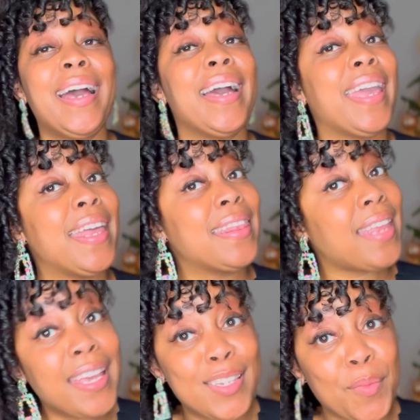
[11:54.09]
Again,
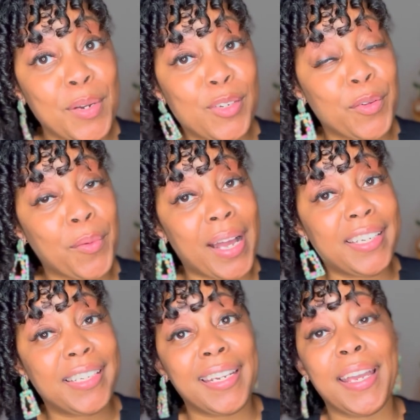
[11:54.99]
thanks so much for
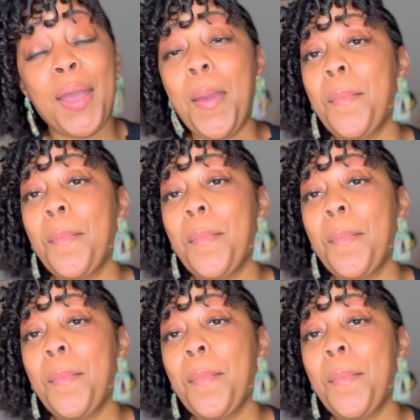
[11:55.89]
watching.